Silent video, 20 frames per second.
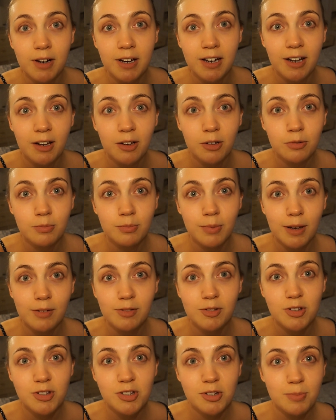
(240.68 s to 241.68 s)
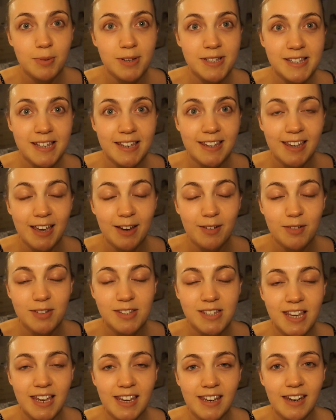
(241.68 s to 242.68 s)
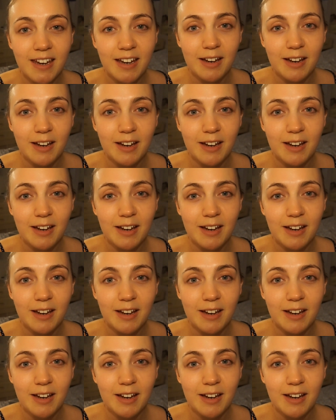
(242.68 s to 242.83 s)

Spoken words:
right now, but I've just done my skincare routine